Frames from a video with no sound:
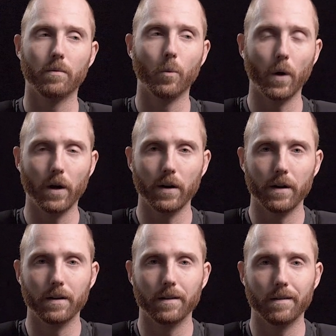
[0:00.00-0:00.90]

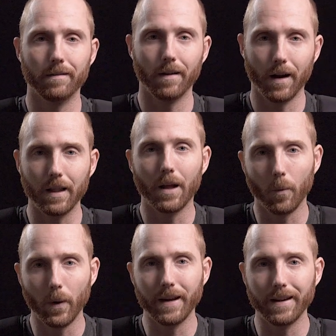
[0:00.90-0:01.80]
wearing a lot
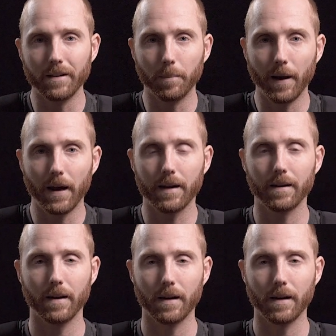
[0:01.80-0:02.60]
of weight in your pack.